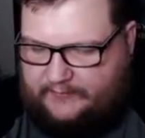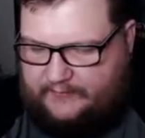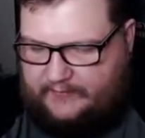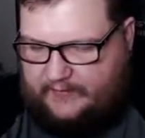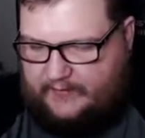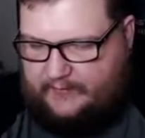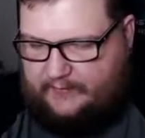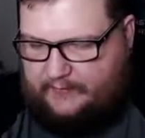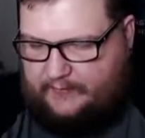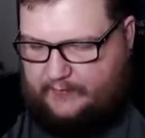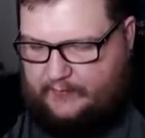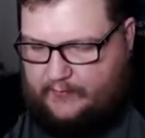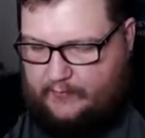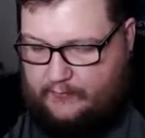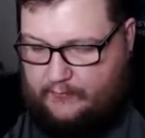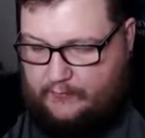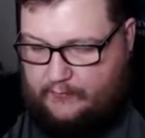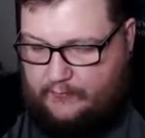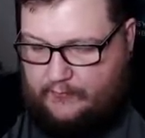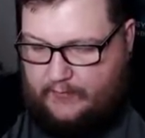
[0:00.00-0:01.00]
this time.
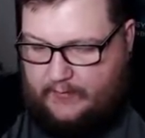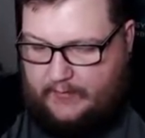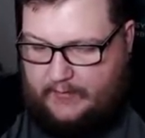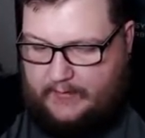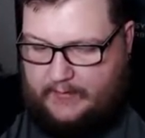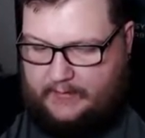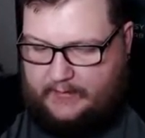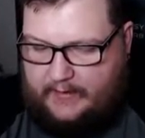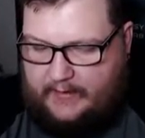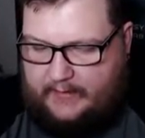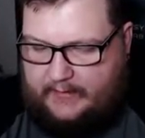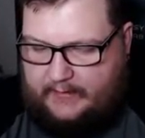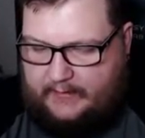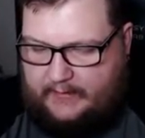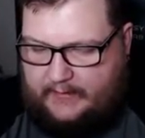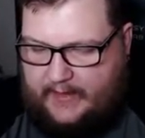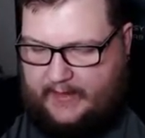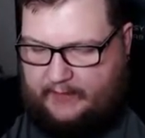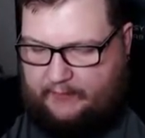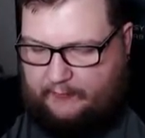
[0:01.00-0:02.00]
No.
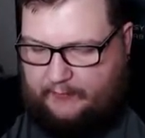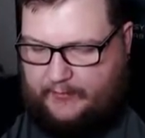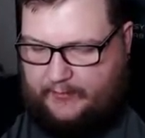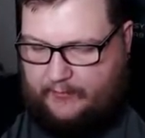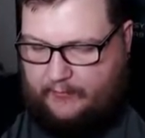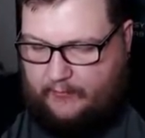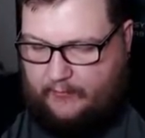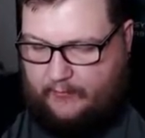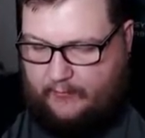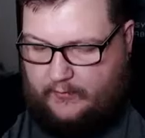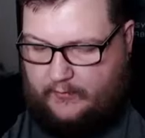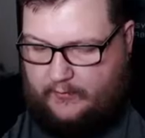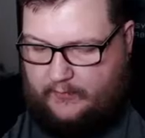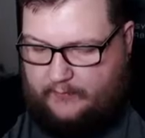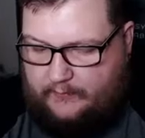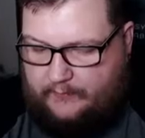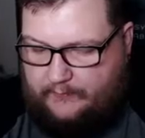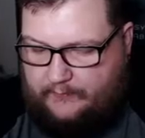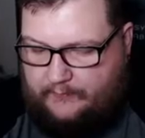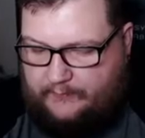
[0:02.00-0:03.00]
Hey, Echoing
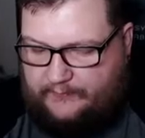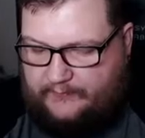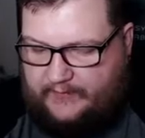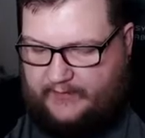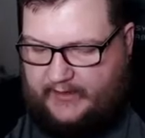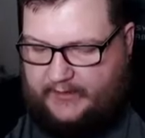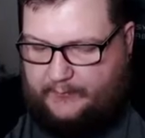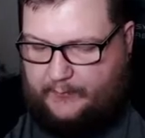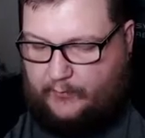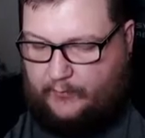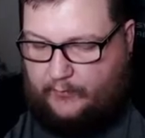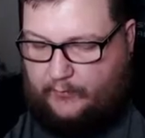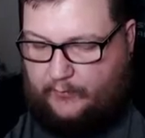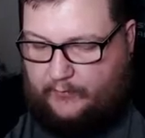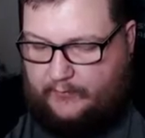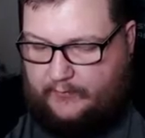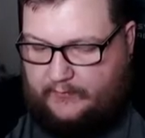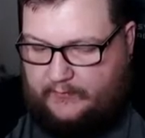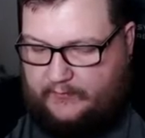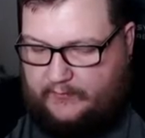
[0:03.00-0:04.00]
Horn,
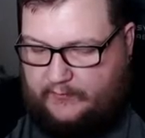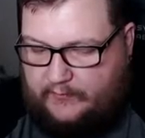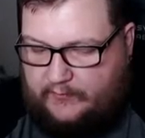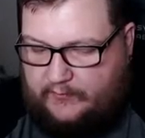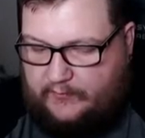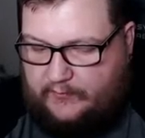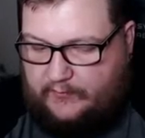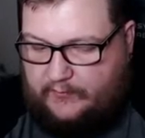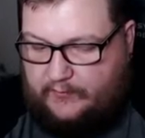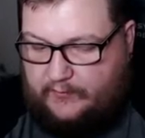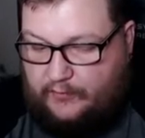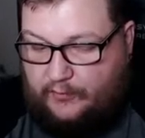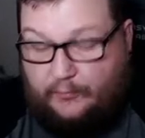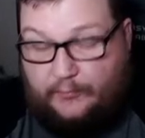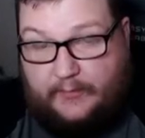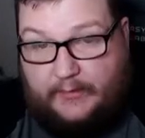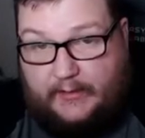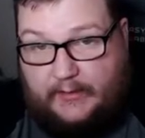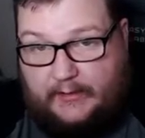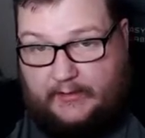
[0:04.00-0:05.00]
Cybold,
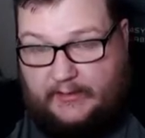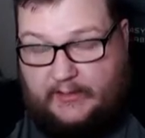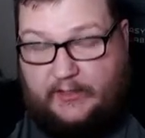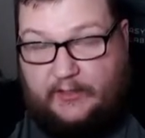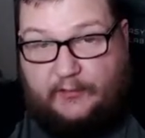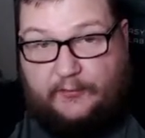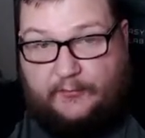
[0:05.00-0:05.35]
Kiril